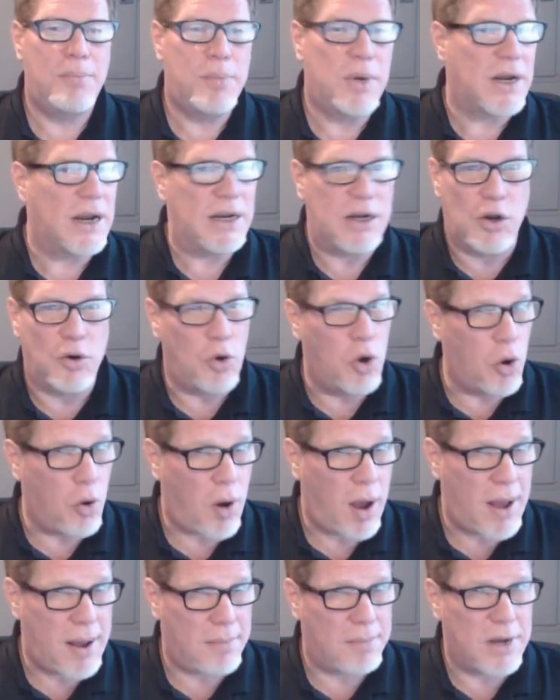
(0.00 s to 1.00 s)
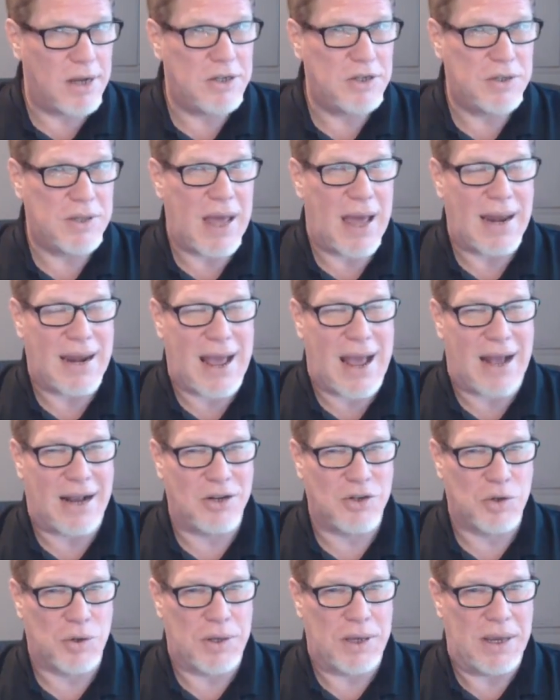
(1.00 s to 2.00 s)
But I don't know how much that
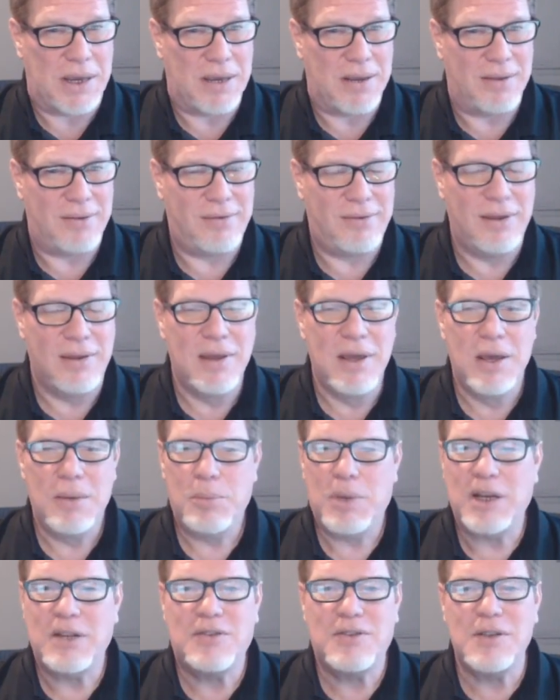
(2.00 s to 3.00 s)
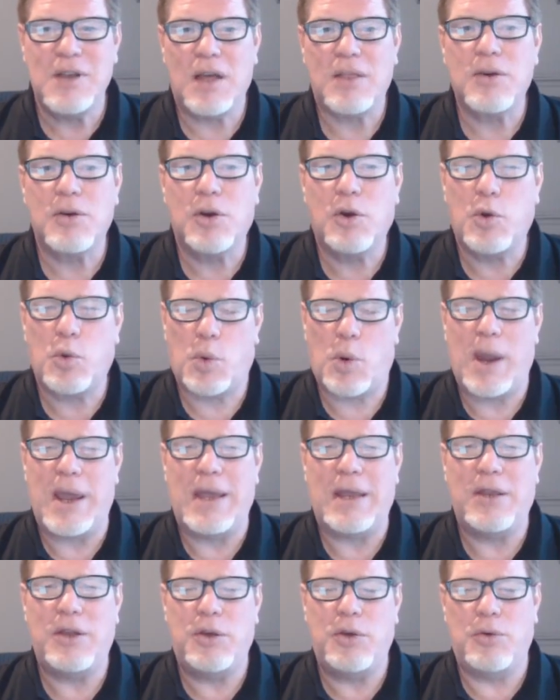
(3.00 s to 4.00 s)
actually is. But it's another
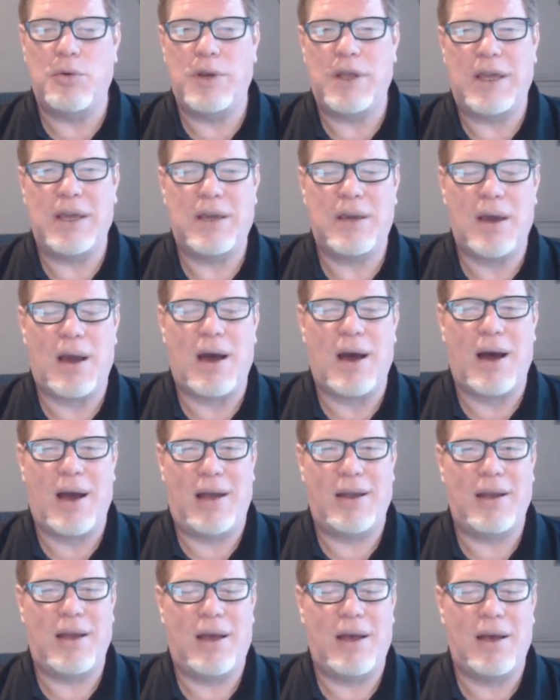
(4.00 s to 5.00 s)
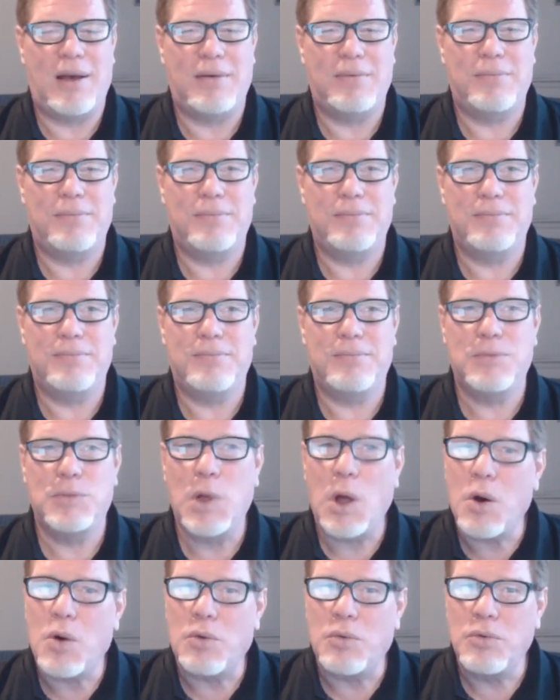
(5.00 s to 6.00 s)
great, unique
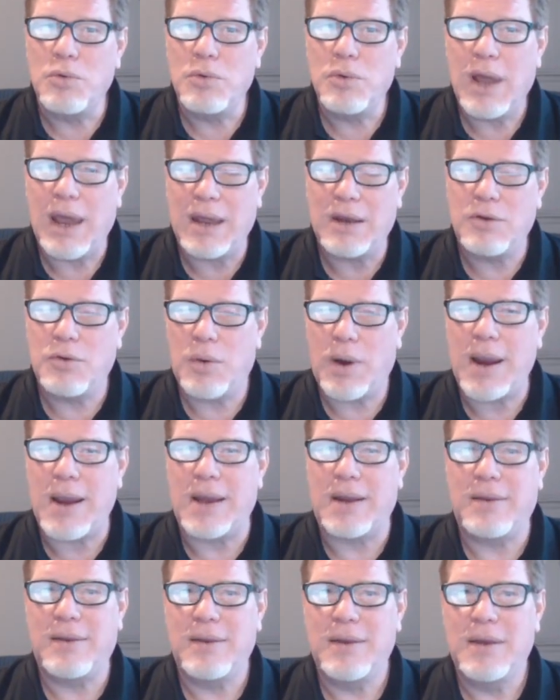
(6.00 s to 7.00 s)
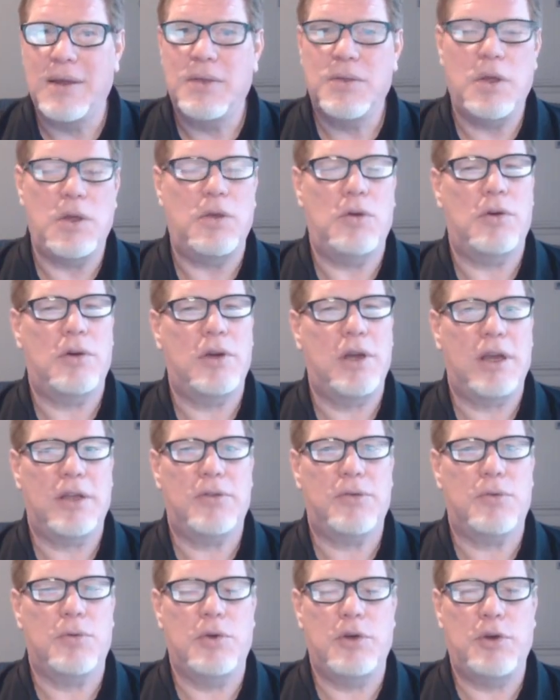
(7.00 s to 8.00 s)
loan and grant that you can
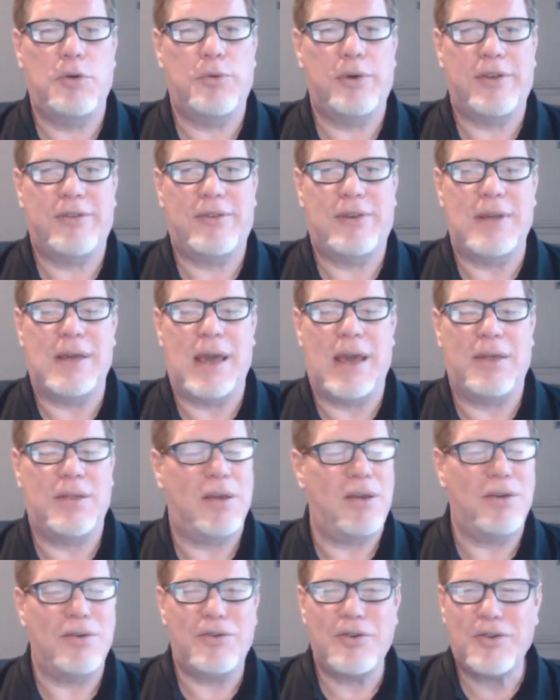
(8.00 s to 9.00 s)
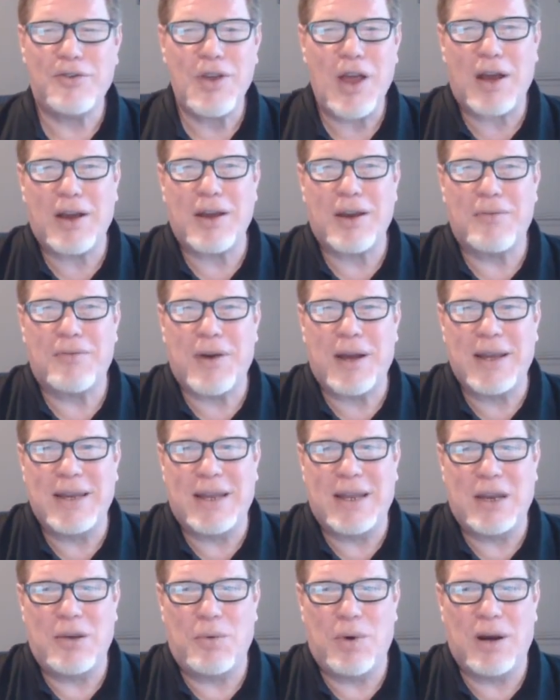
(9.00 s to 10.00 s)
get through USDA that you're just not going to find
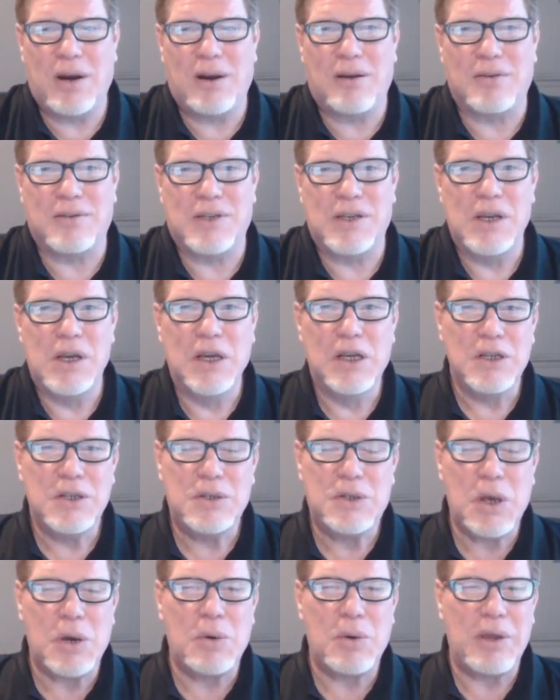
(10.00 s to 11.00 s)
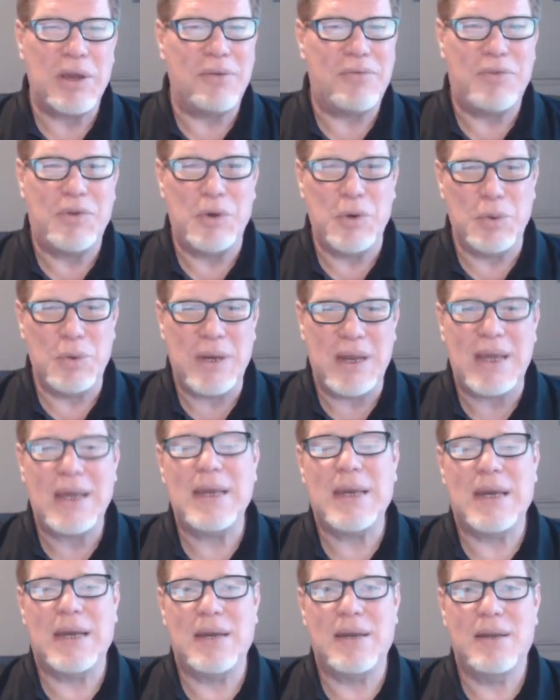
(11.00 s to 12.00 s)
anywhere else. So if you
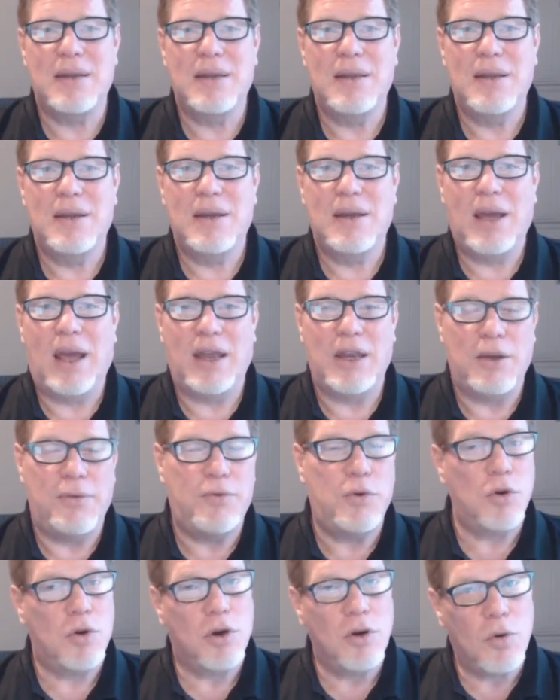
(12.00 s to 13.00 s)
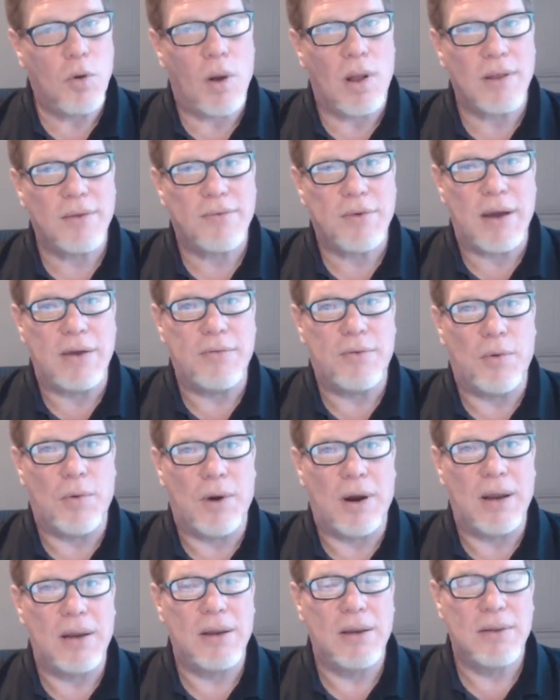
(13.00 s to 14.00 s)
need it and if you can qualify
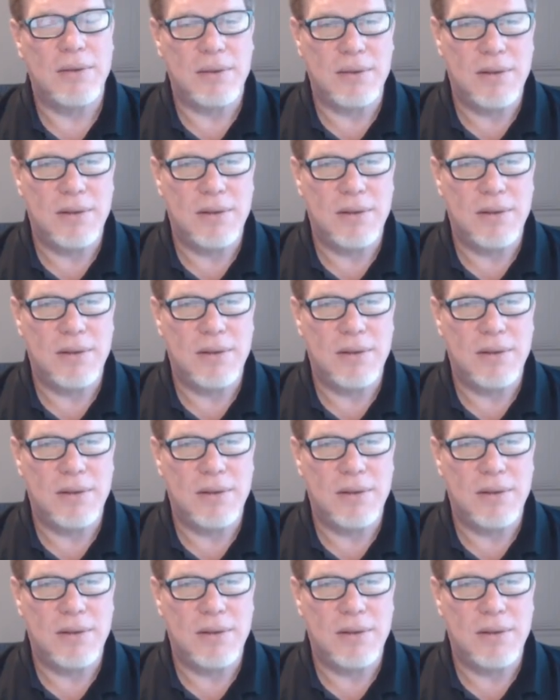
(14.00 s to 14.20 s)
for it,